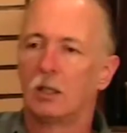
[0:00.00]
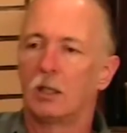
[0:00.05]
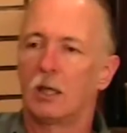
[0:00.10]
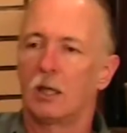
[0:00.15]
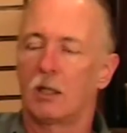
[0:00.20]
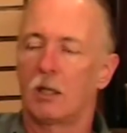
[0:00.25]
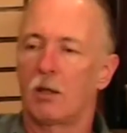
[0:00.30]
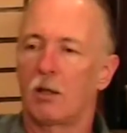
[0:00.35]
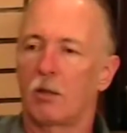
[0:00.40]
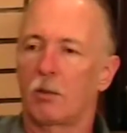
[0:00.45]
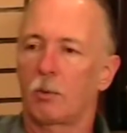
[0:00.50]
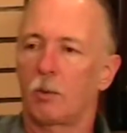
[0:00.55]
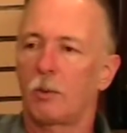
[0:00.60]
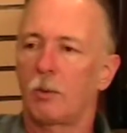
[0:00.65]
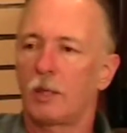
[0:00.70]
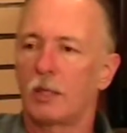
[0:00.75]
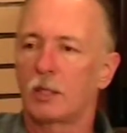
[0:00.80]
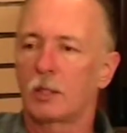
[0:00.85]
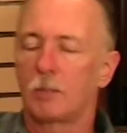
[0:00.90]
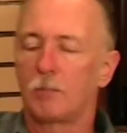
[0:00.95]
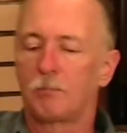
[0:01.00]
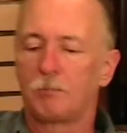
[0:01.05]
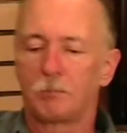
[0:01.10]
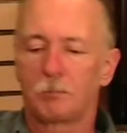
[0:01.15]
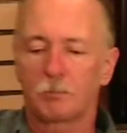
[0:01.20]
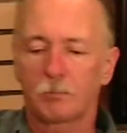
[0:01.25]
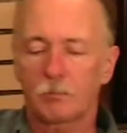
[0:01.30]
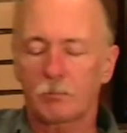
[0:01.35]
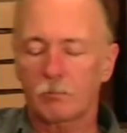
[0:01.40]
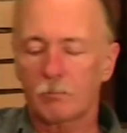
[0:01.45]
Yeah, another 3 weeks.
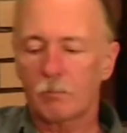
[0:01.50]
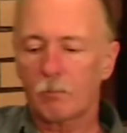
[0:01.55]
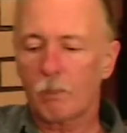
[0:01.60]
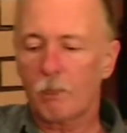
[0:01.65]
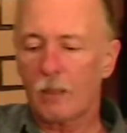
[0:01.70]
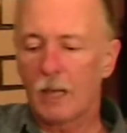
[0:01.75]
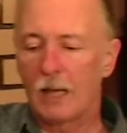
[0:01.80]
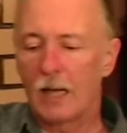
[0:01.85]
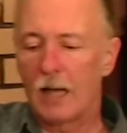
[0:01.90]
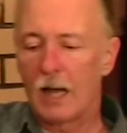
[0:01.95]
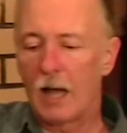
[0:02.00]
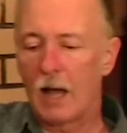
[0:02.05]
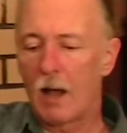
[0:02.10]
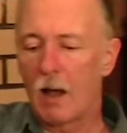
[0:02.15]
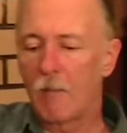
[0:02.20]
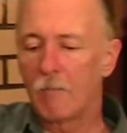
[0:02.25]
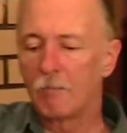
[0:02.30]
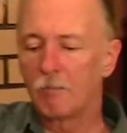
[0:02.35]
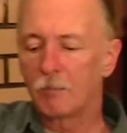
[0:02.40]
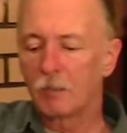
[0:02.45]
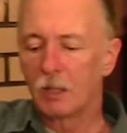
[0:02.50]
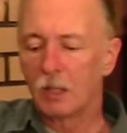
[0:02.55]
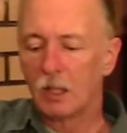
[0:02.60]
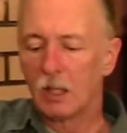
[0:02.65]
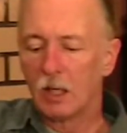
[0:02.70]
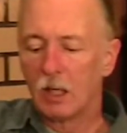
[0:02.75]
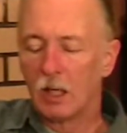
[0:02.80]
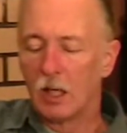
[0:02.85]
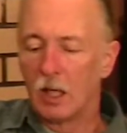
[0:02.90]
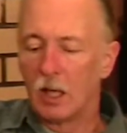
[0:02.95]

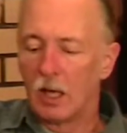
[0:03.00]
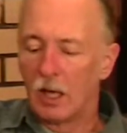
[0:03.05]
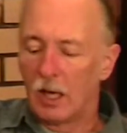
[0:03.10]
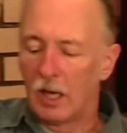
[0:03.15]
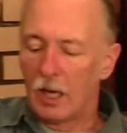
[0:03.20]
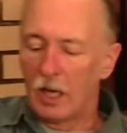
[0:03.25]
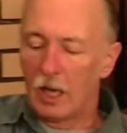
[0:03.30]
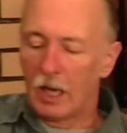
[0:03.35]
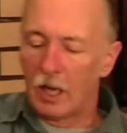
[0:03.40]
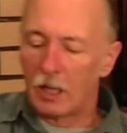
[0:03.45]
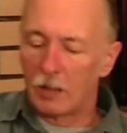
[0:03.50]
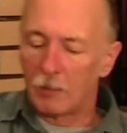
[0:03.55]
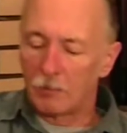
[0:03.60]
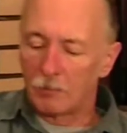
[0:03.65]
And